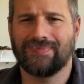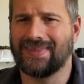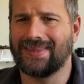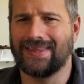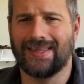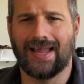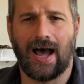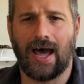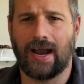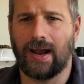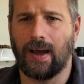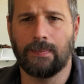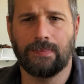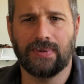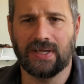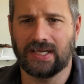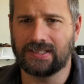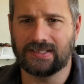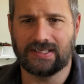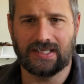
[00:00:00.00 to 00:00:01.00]
Not a
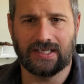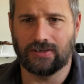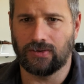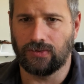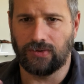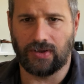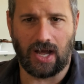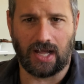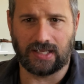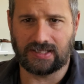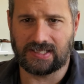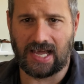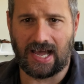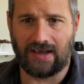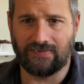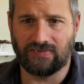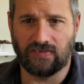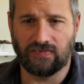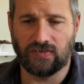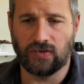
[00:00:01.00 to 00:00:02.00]
big deal not to
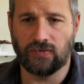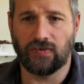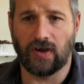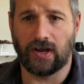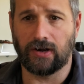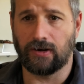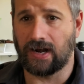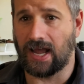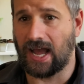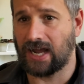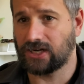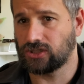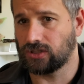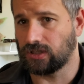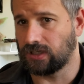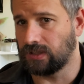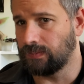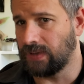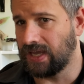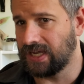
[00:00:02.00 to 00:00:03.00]
have the viewfinder. It
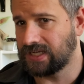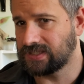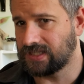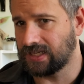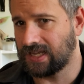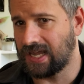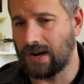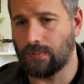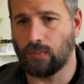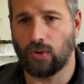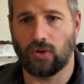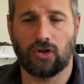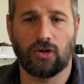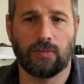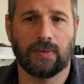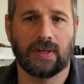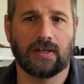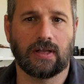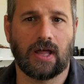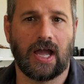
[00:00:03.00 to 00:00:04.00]
actually makes the camera a little
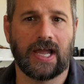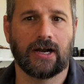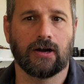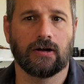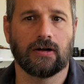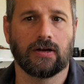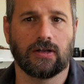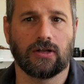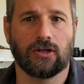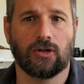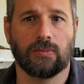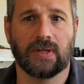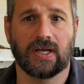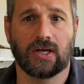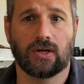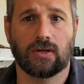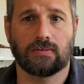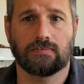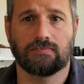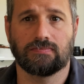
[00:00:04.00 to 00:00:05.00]
bit lighter and a little
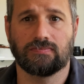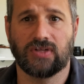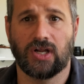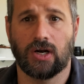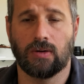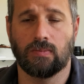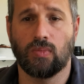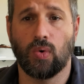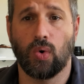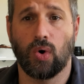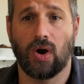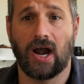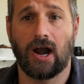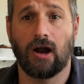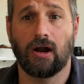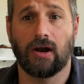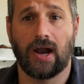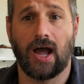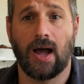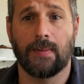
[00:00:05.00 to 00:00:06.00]
bit, you know, more
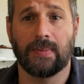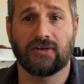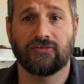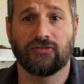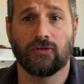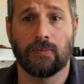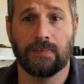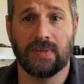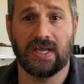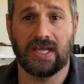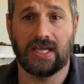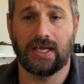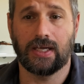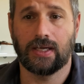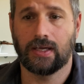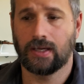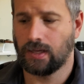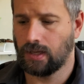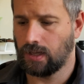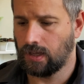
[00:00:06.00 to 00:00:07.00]
ergonomic for me.
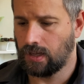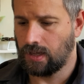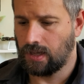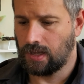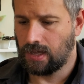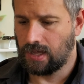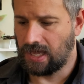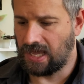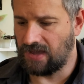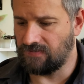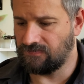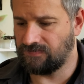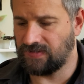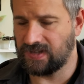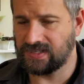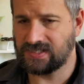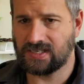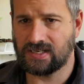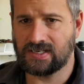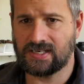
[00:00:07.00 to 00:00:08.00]
It
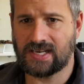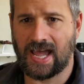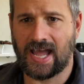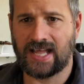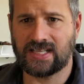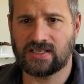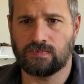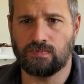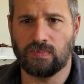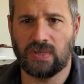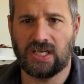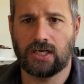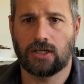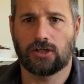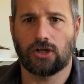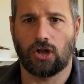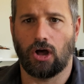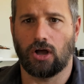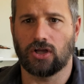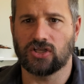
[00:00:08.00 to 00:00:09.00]
fits in dad's meat
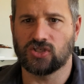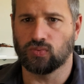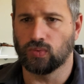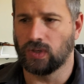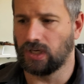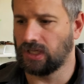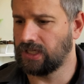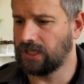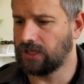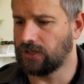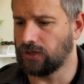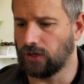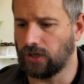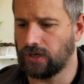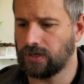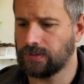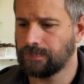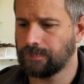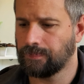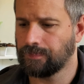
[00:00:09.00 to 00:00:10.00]
claws really
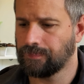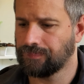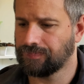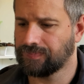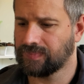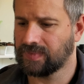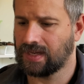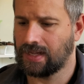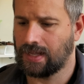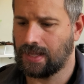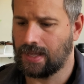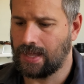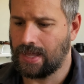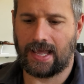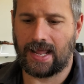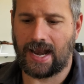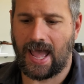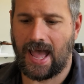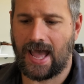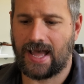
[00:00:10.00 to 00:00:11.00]
good.
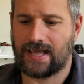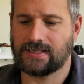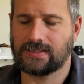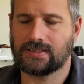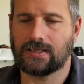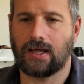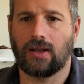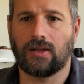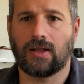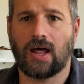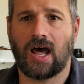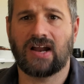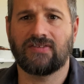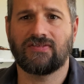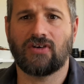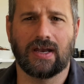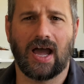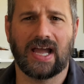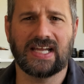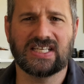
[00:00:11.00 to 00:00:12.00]
It has a lot of
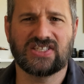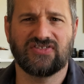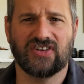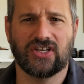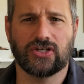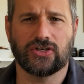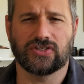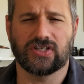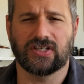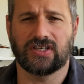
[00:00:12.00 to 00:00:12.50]
nice features.